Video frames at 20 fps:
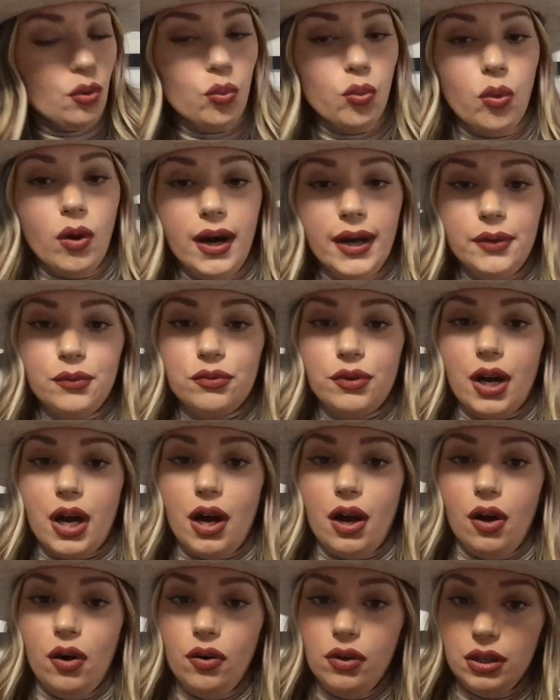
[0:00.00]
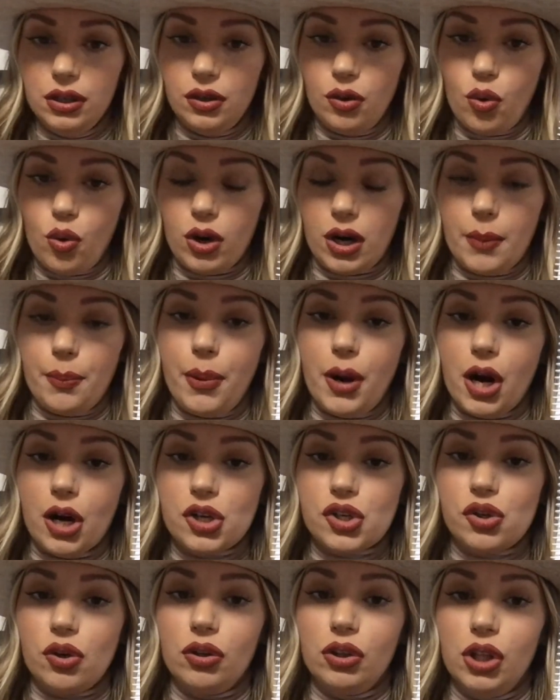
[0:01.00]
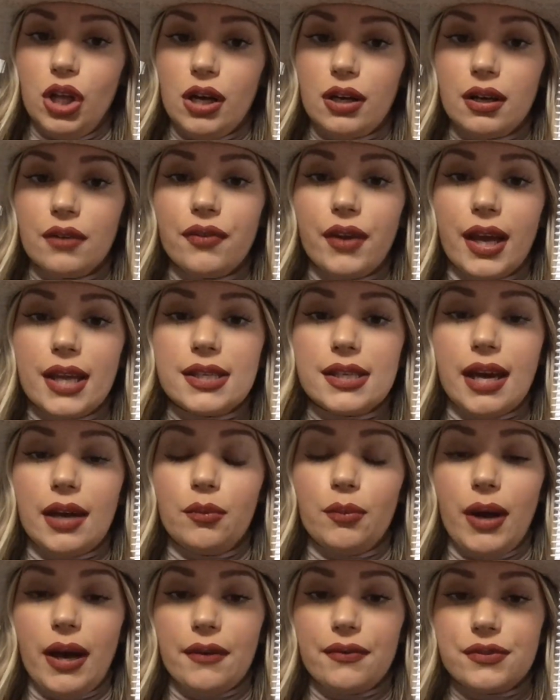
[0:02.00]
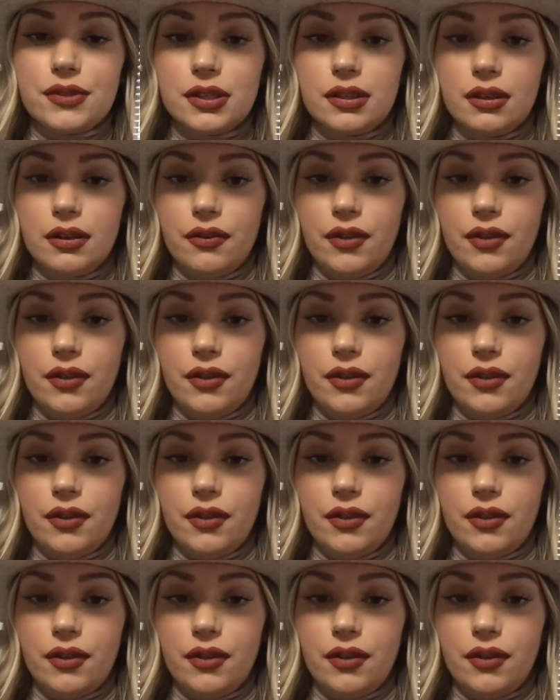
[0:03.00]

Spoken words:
one row or a partial look of hand-tied weft.